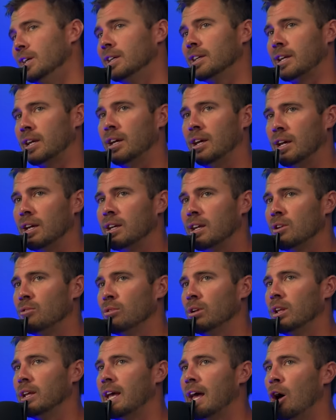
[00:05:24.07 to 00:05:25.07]
can, it can
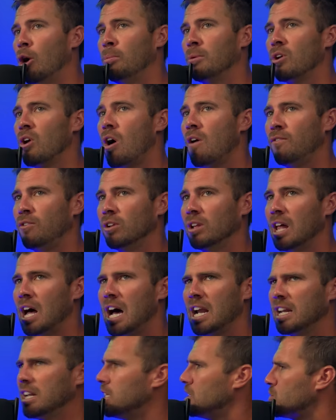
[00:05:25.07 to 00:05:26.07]
really help an awful
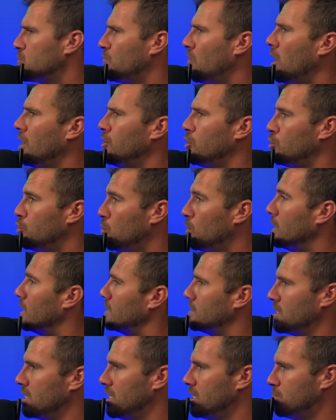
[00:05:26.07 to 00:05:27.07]
lot, and it's fun to do in a
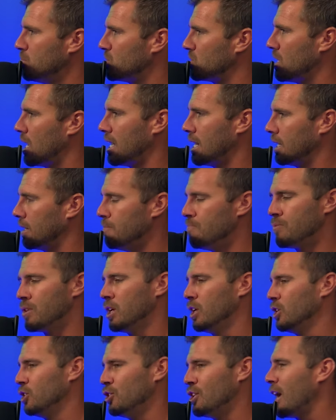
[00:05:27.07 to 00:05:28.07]
team setting.
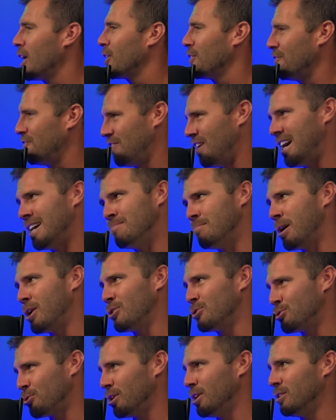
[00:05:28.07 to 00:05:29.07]
You're not going to find better
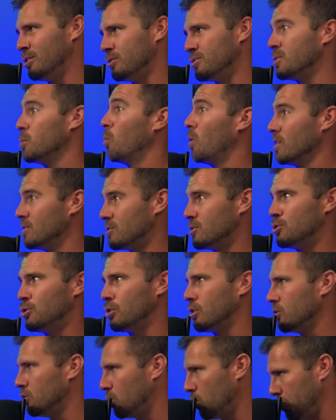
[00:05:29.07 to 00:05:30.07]
drills than ones that you
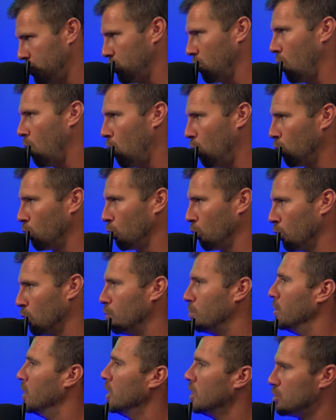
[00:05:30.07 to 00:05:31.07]
can do with your whole
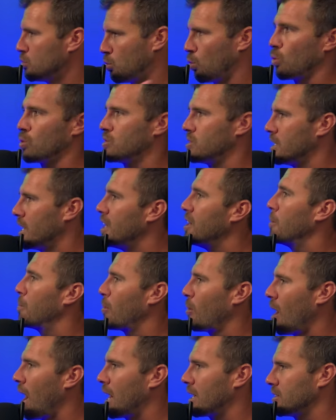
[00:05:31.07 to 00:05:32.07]
group towards the end of
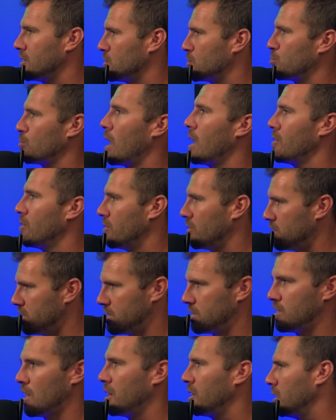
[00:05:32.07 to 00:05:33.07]
practice rather than
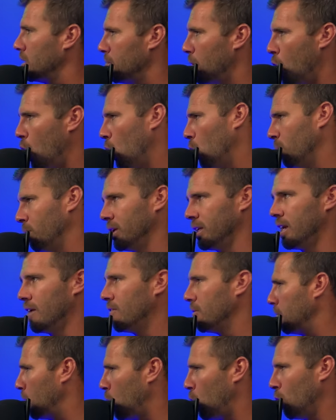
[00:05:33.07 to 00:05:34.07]
sending them home and giving
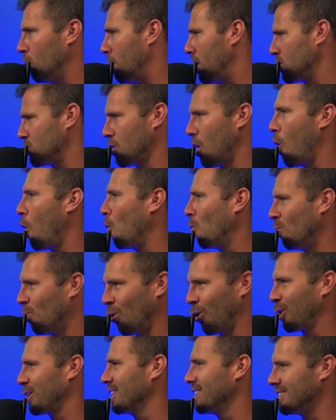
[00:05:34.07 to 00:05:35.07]
them a whole bunch of
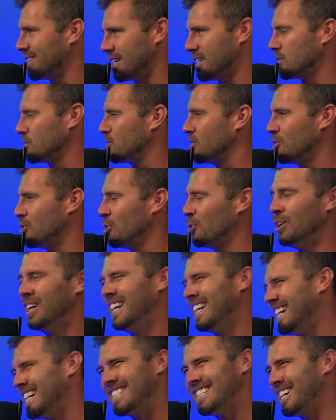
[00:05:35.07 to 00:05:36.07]
homework and things to do.
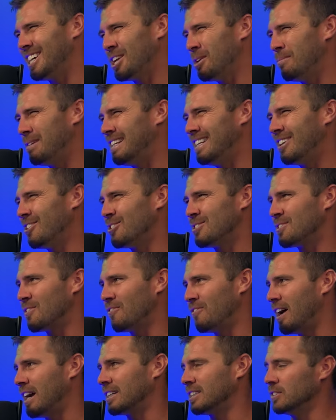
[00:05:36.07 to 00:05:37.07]
It's not going to be near as
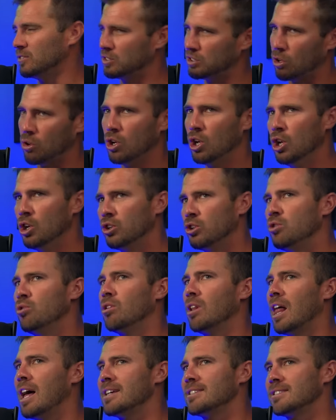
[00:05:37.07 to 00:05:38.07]
effective. So
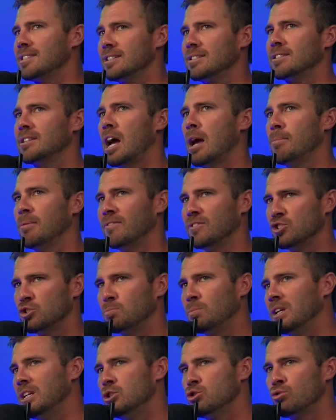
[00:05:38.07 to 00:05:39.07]
utilize this type of a
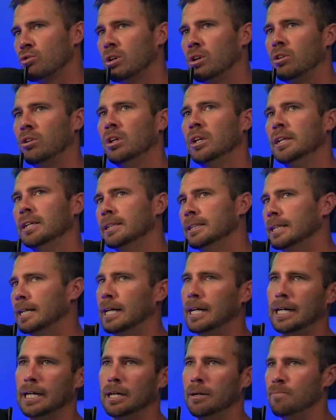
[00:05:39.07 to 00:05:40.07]
speed drill
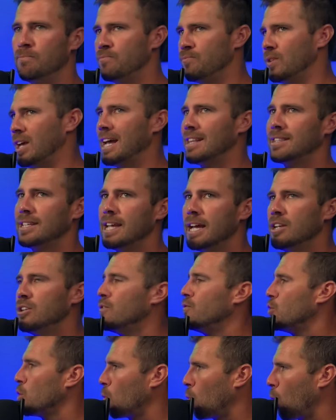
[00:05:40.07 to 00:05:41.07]
um, at the end
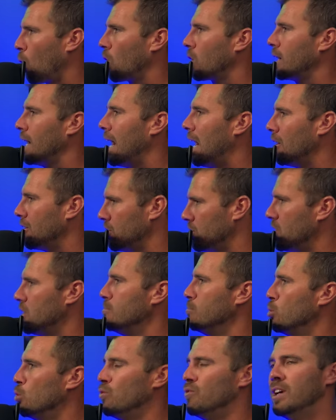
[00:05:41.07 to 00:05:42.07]
of your workout, and then
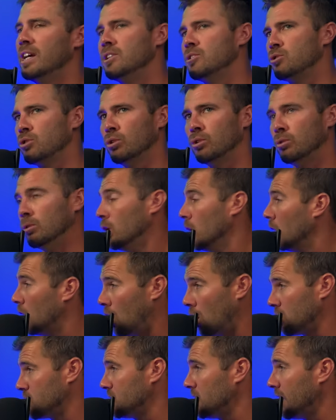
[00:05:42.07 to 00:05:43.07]
move into
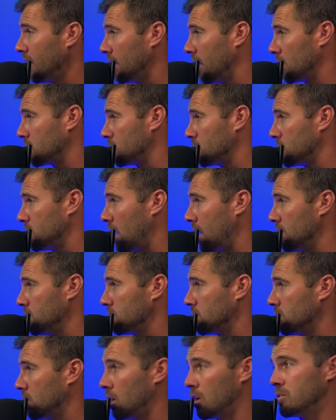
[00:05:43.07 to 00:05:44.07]
our second
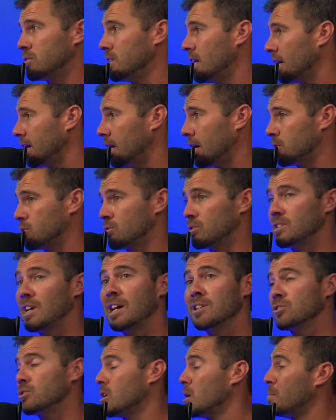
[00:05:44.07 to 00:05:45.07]
exercise. And our second
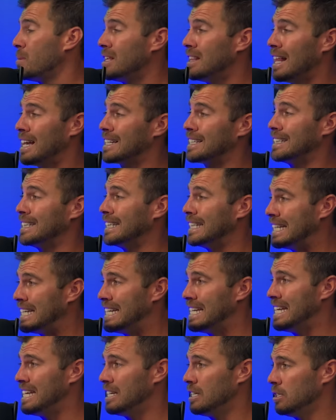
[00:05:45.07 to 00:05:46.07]
exercise is going to be like a
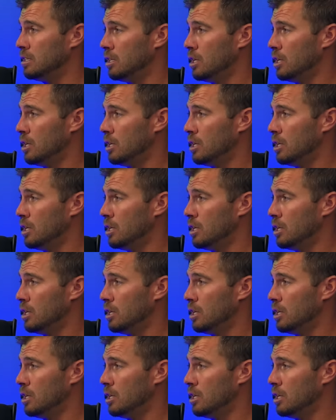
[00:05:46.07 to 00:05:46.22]
leaning